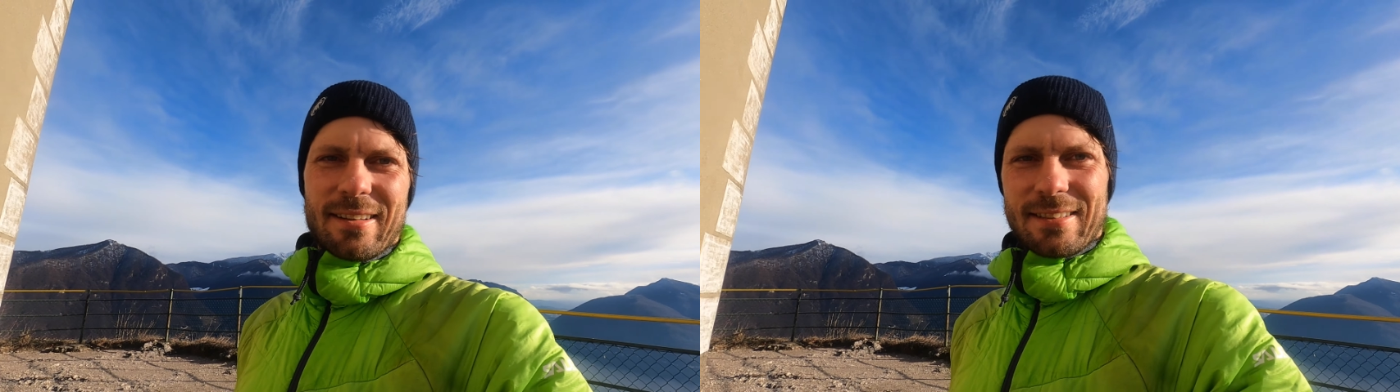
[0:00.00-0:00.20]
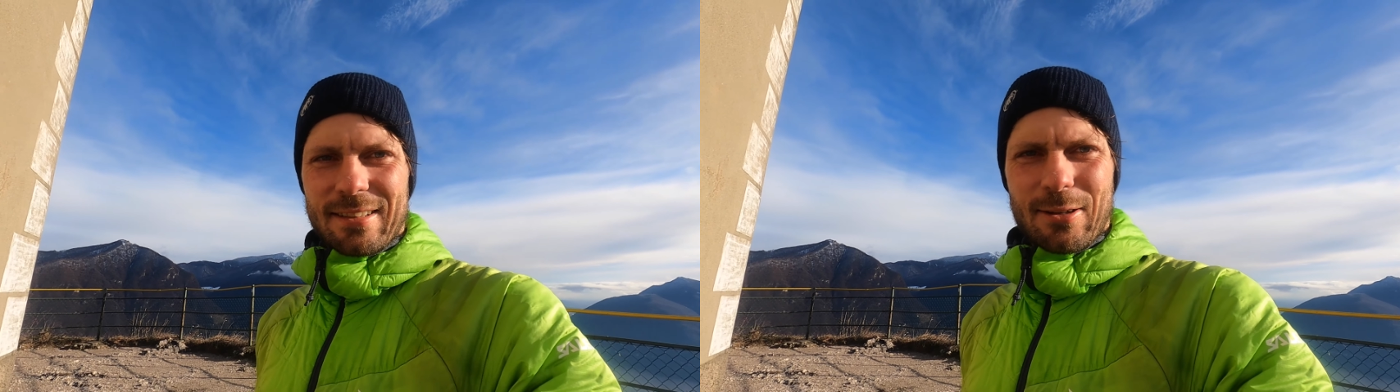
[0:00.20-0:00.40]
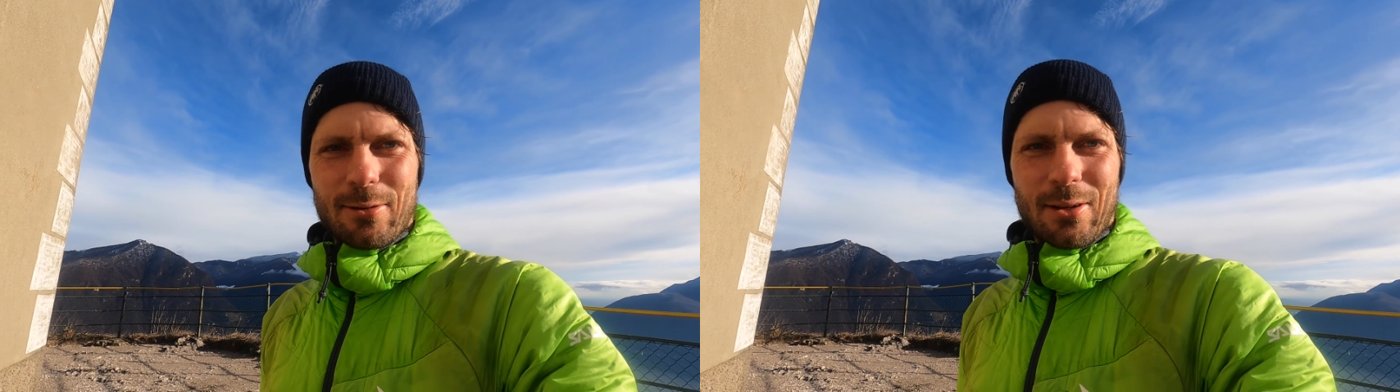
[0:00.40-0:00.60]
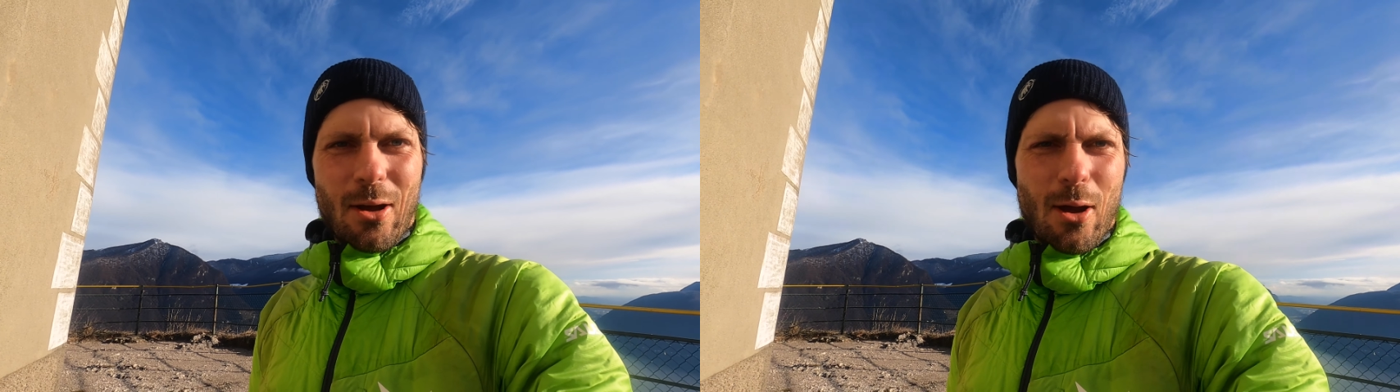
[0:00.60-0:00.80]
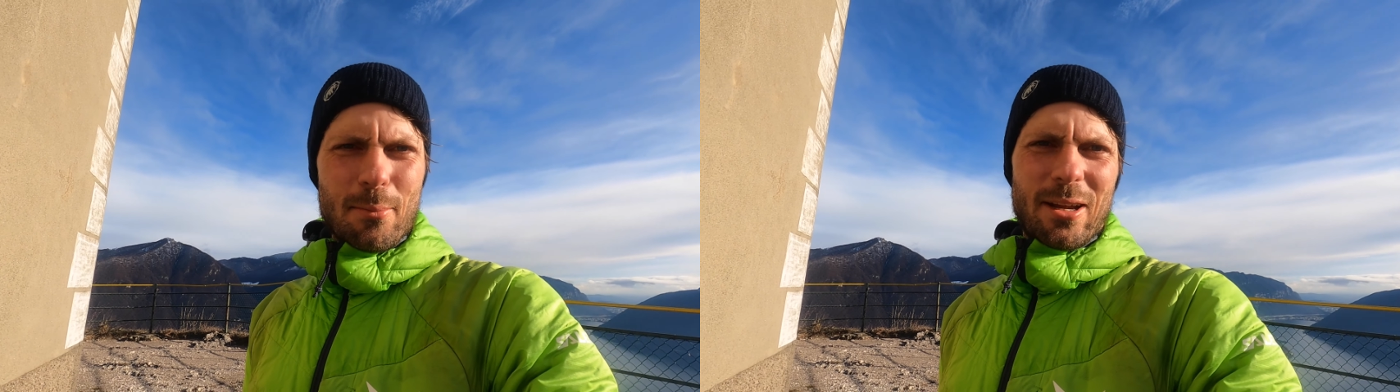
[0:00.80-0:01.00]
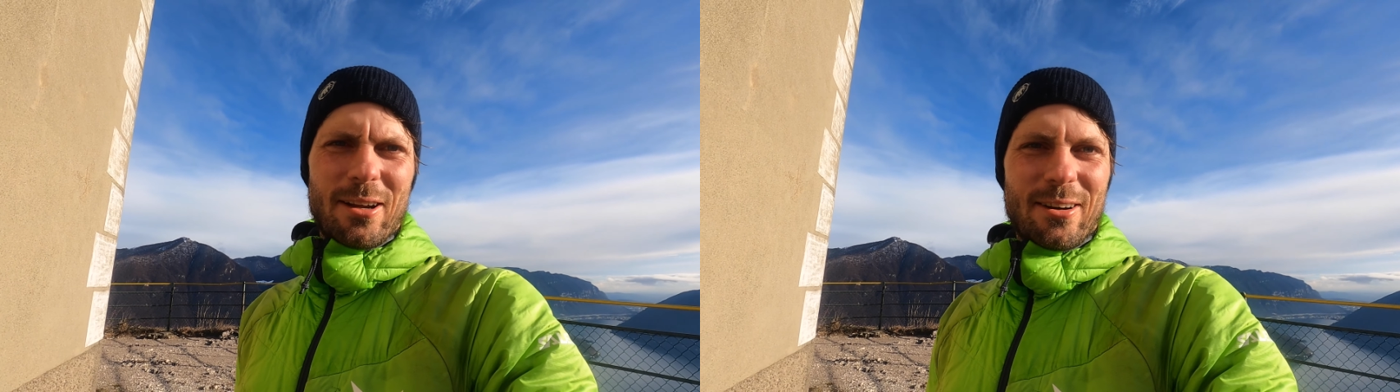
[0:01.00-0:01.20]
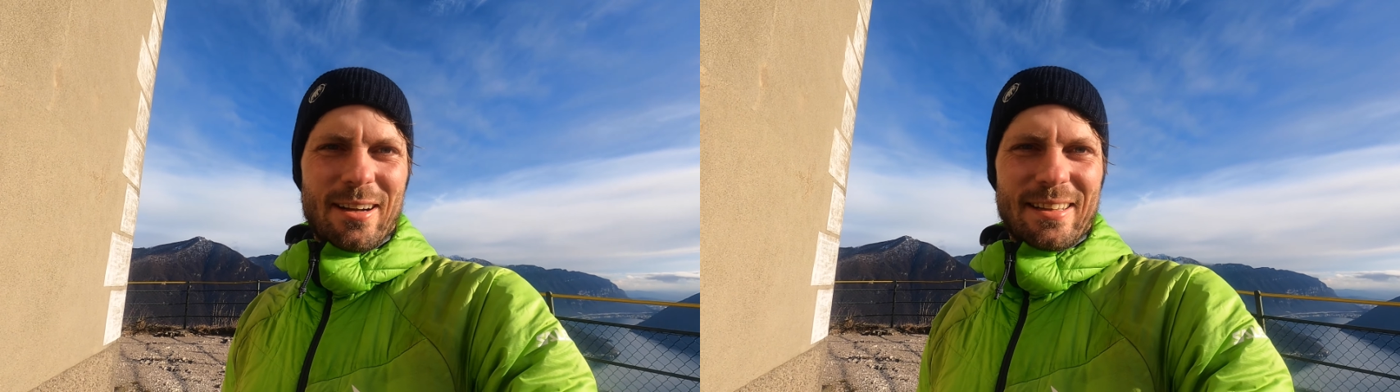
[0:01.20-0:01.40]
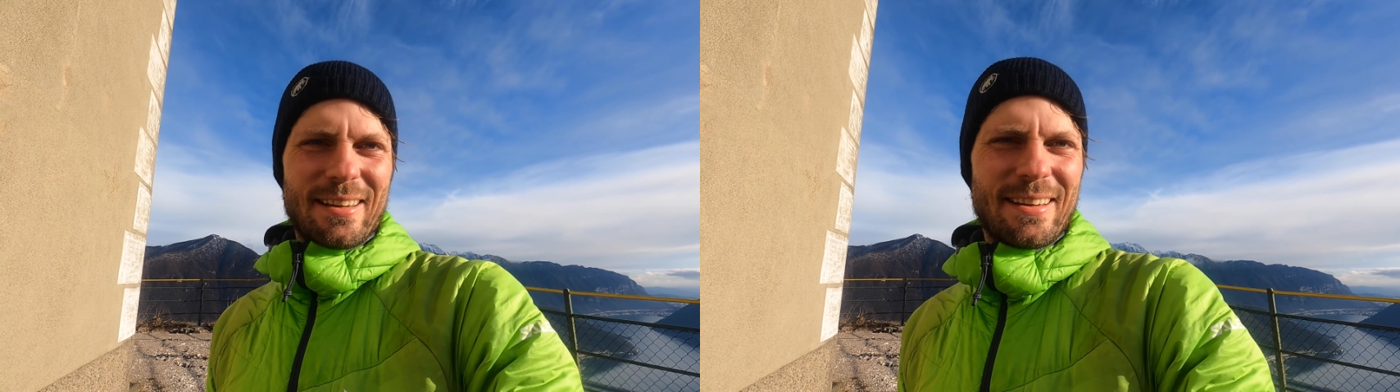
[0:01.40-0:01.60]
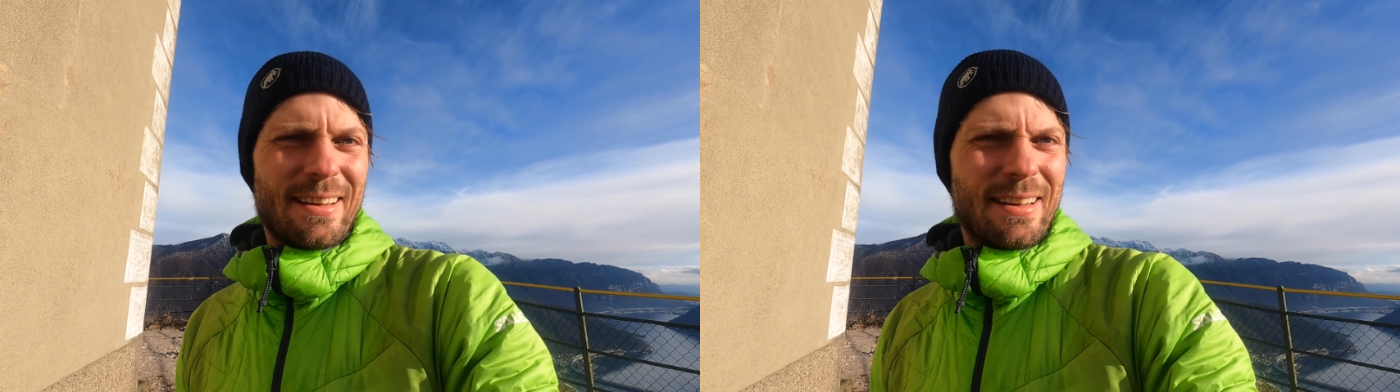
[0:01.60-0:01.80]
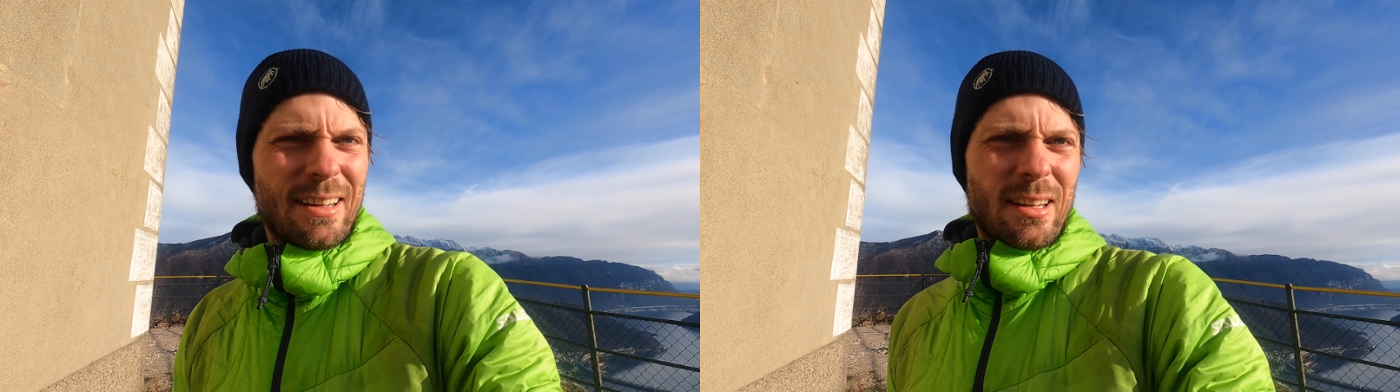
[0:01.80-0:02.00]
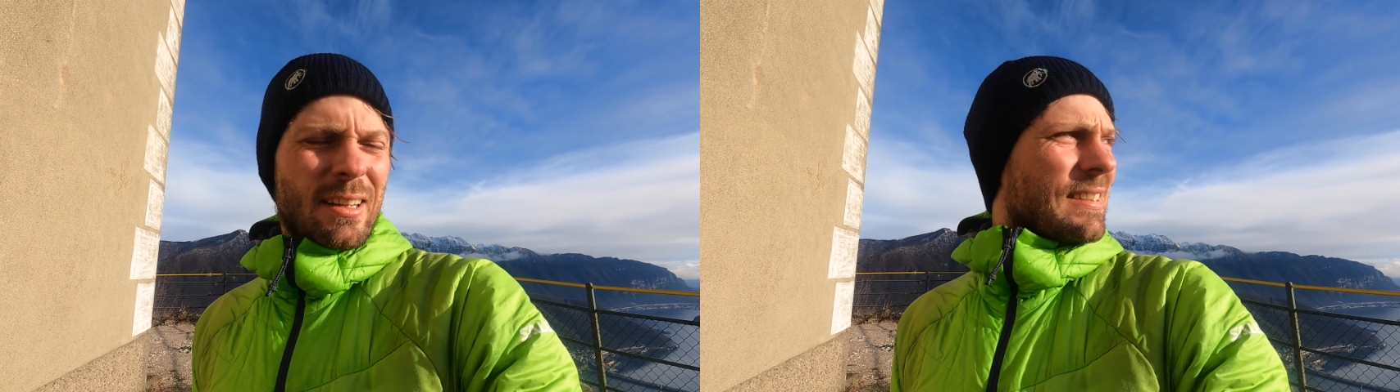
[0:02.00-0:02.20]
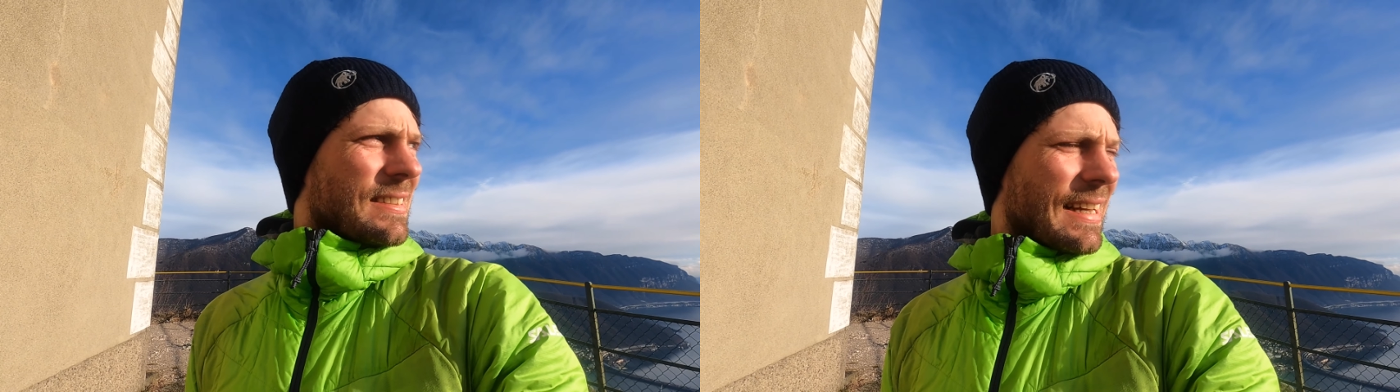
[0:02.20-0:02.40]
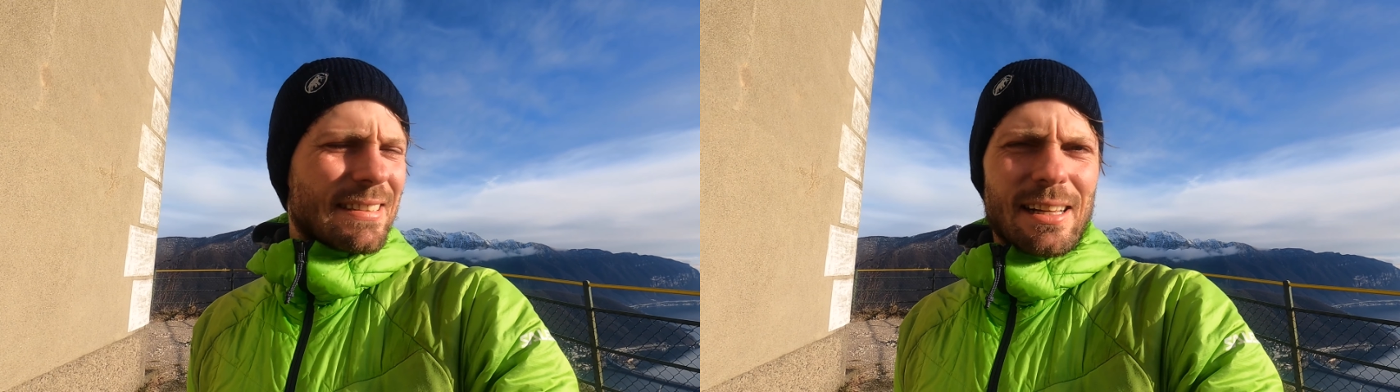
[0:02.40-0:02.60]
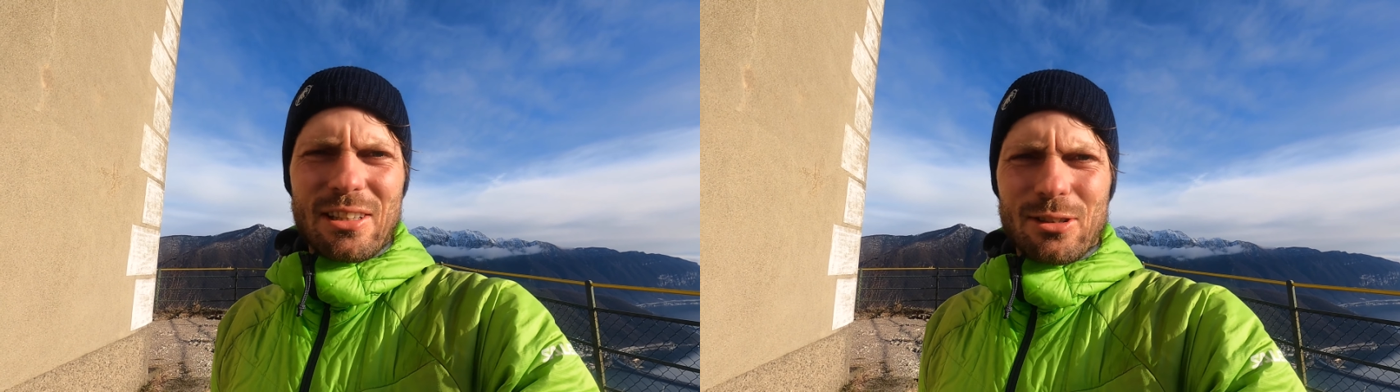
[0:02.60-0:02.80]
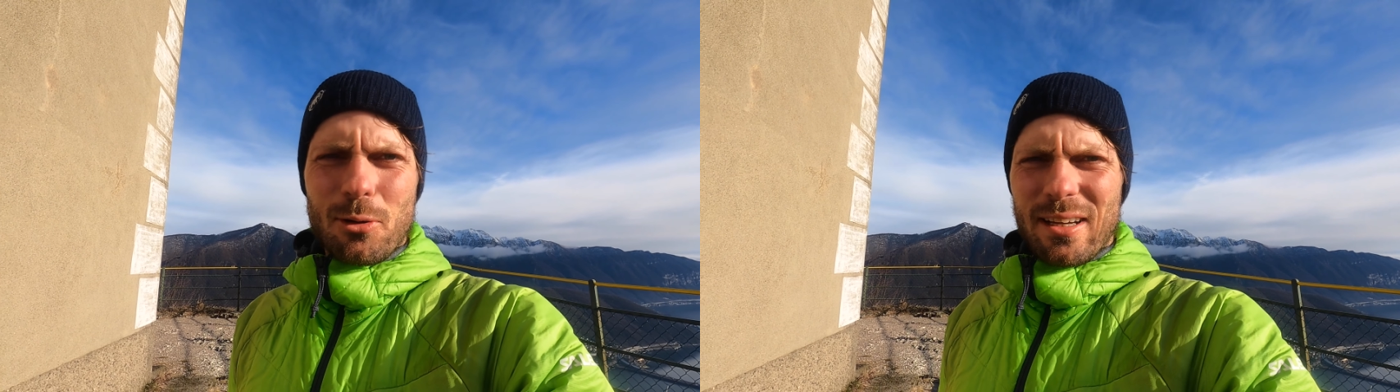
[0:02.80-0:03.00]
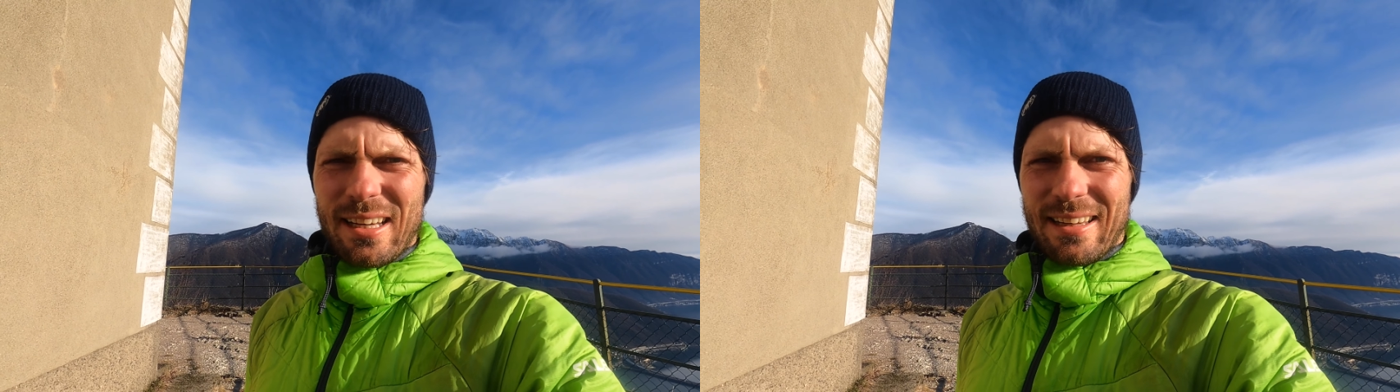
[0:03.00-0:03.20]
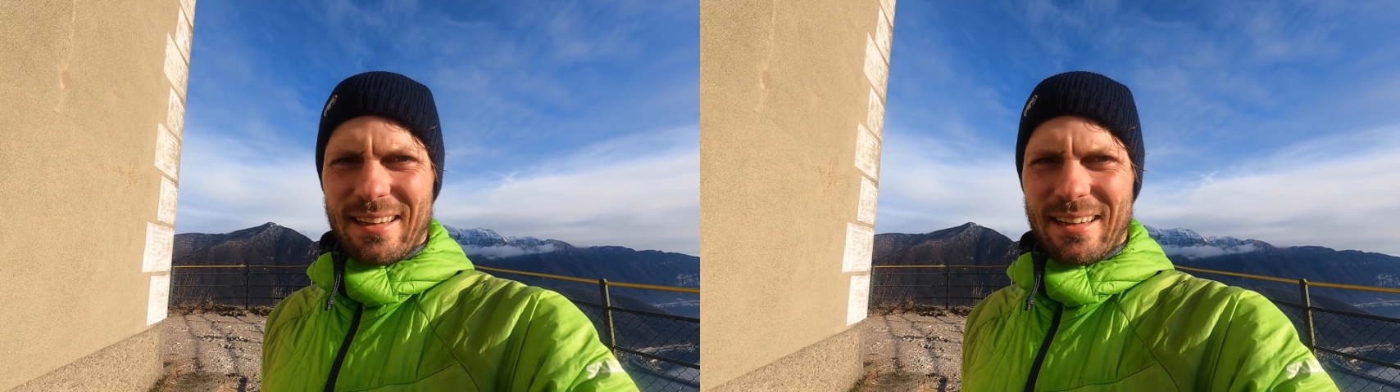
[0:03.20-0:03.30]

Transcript: So now I'm here at the San Salvatore